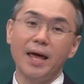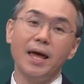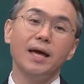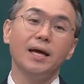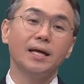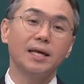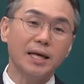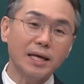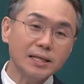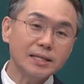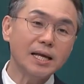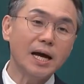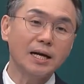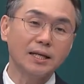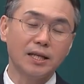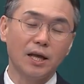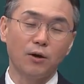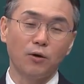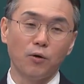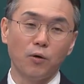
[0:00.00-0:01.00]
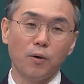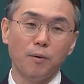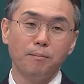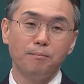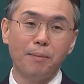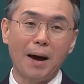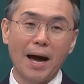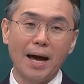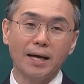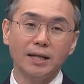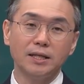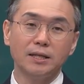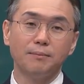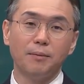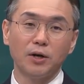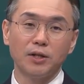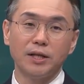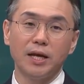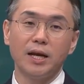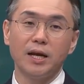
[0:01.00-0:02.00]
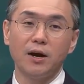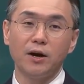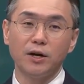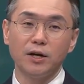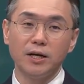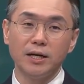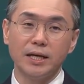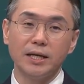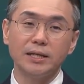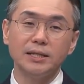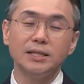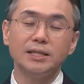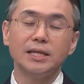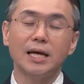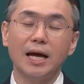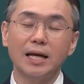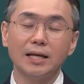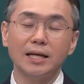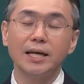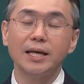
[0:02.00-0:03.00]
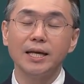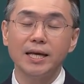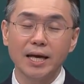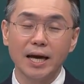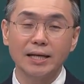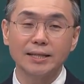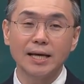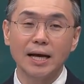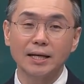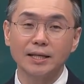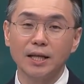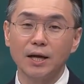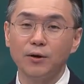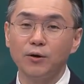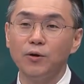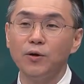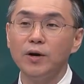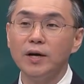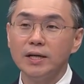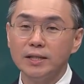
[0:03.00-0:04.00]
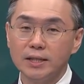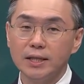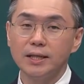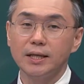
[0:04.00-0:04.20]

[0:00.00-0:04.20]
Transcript: The radiopaque guide will be placed in